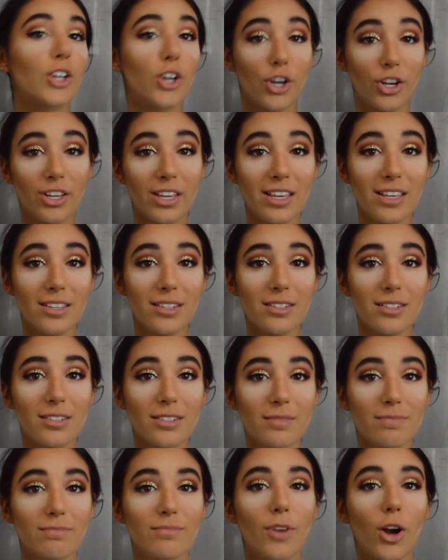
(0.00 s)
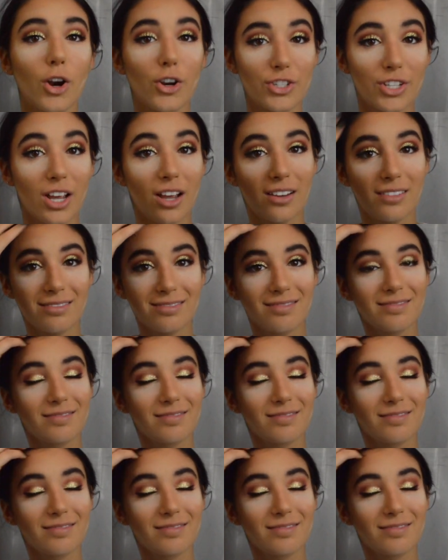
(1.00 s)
cookies are done.